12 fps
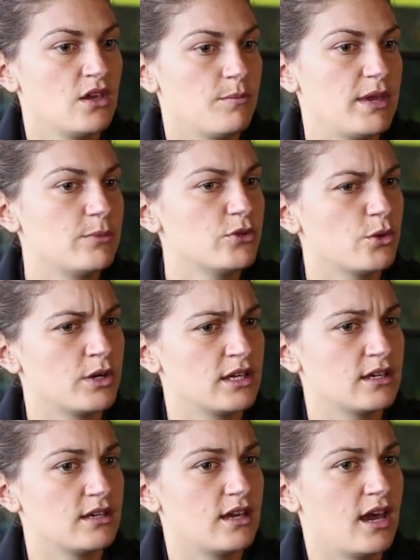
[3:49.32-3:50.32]
people that want
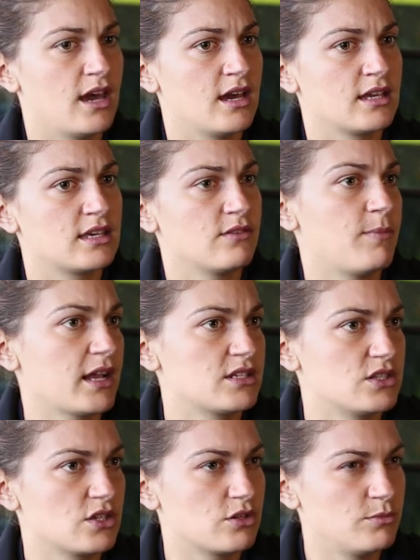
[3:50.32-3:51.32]
to give back
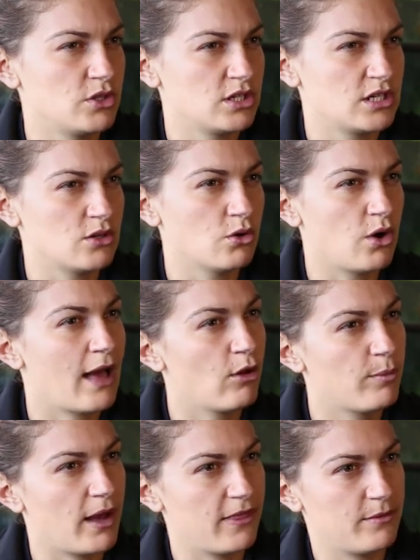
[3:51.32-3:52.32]
to the community or
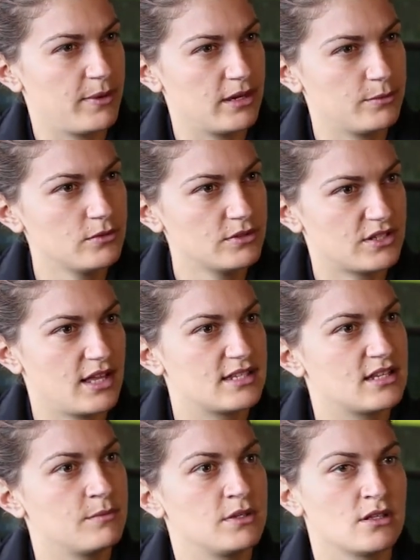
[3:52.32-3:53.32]
help other people, so that's
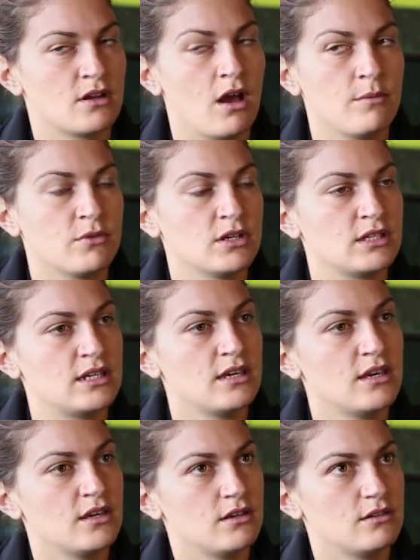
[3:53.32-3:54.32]
something that I'm really
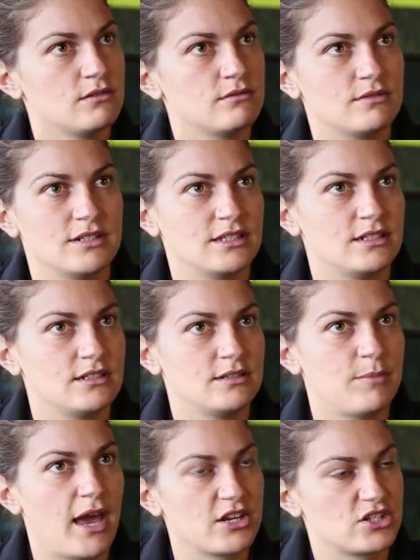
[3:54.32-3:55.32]

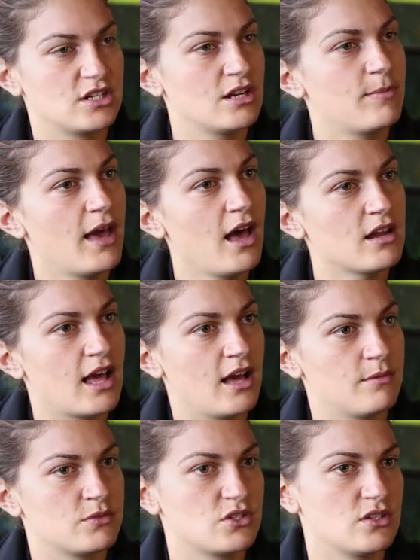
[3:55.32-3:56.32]
passionate about.
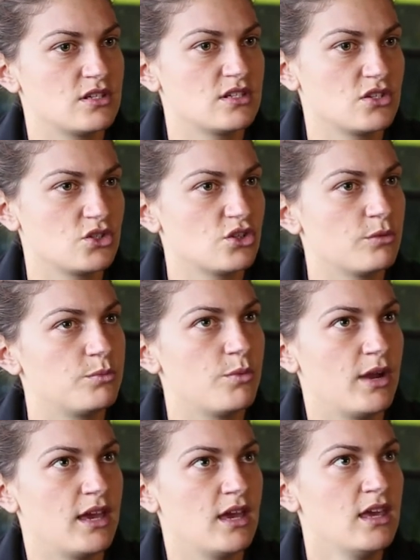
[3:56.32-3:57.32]
So this is a job
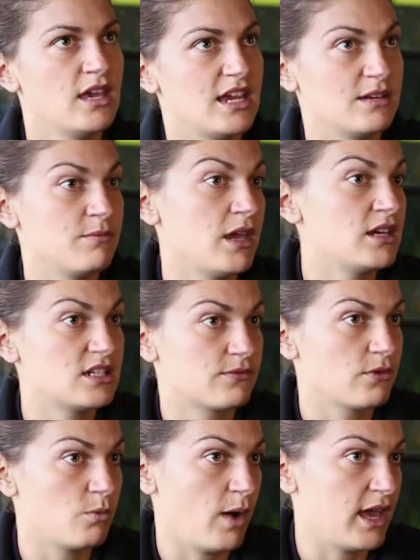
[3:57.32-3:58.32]
where in many
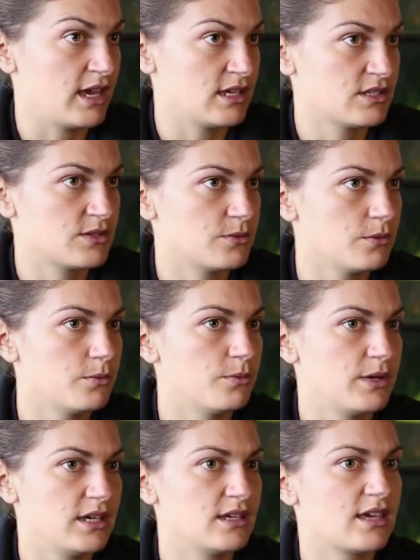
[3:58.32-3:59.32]
different ways
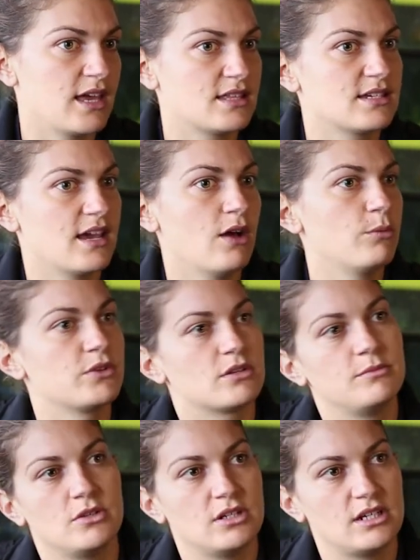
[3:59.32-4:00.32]
we get to help the
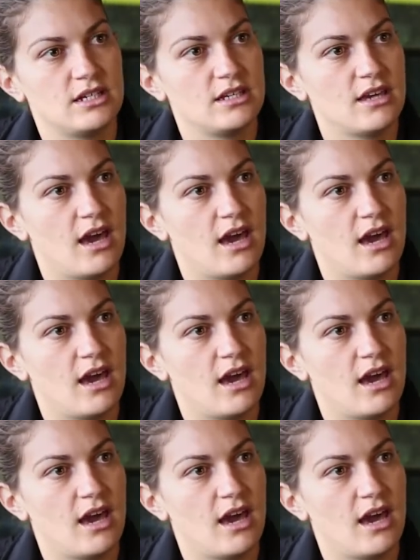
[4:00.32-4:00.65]
community.